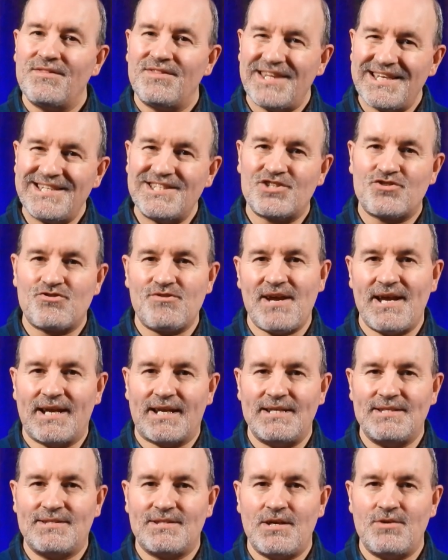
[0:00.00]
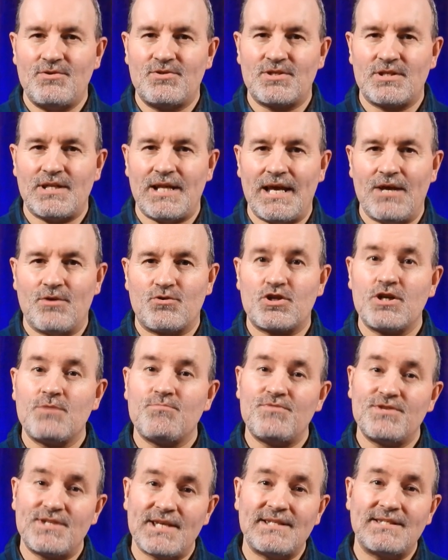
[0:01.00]
This track is no slouch,
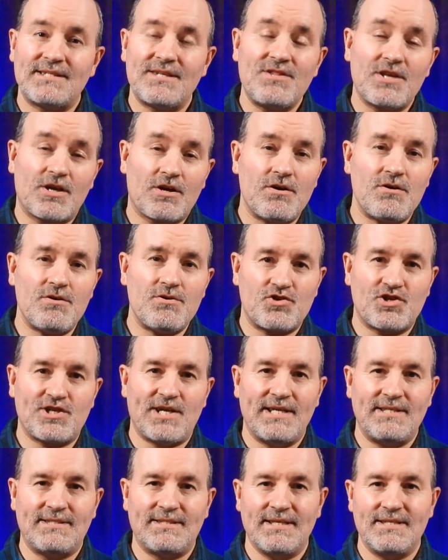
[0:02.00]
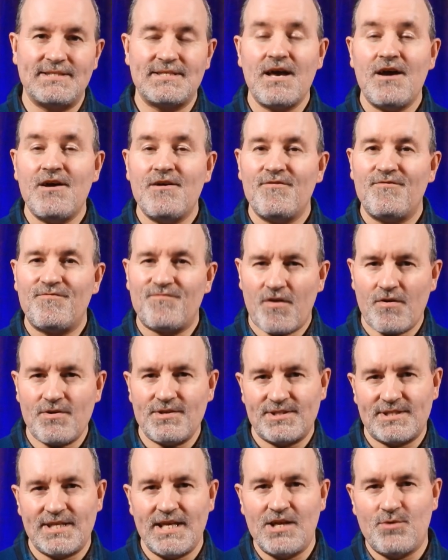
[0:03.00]
presenting the car chases,
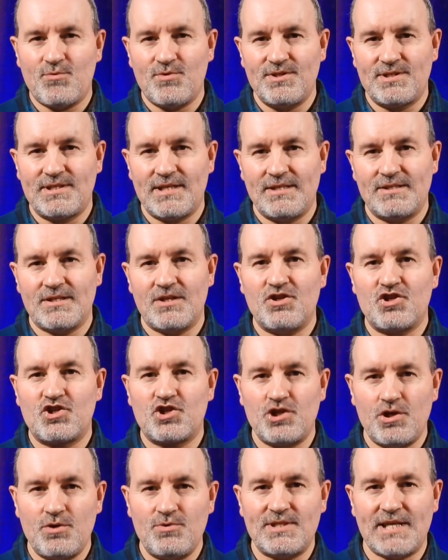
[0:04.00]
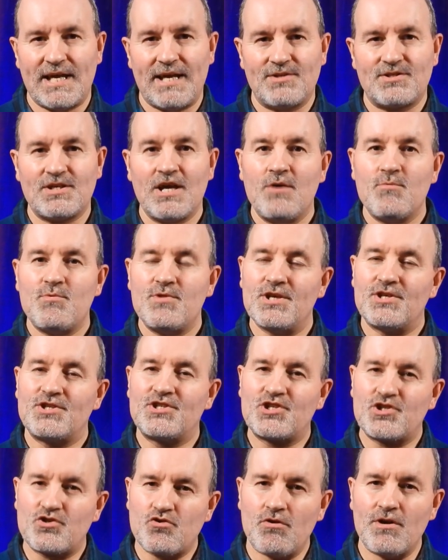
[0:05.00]
fight sequences and shootouts with a
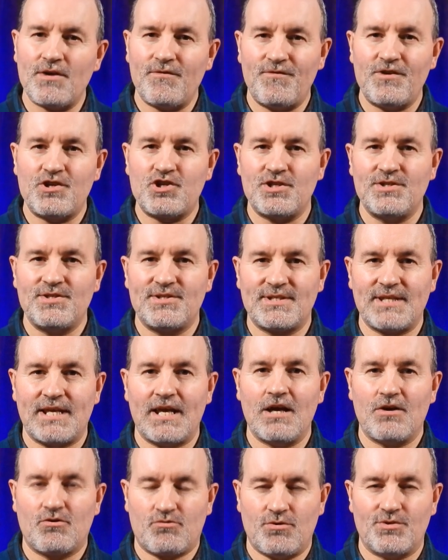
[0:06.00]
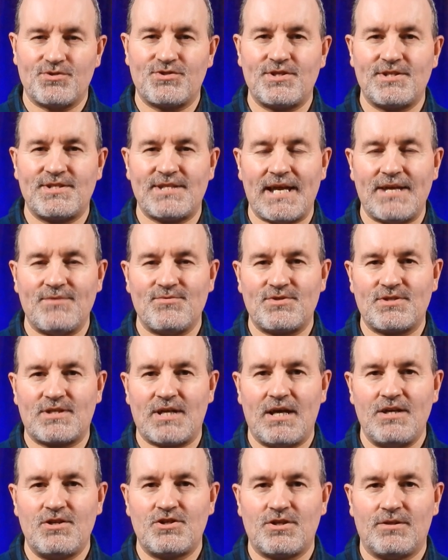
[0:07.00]
strong efficiency across the
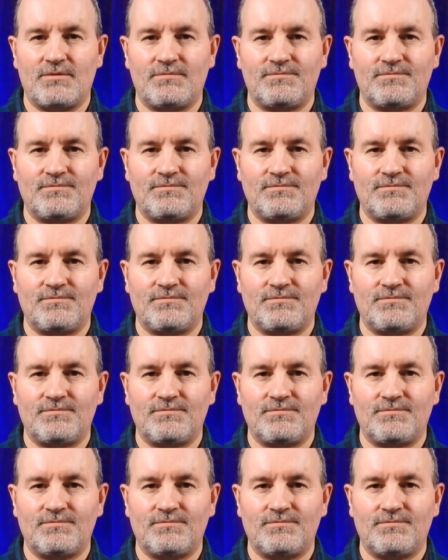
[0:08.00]
soundstage.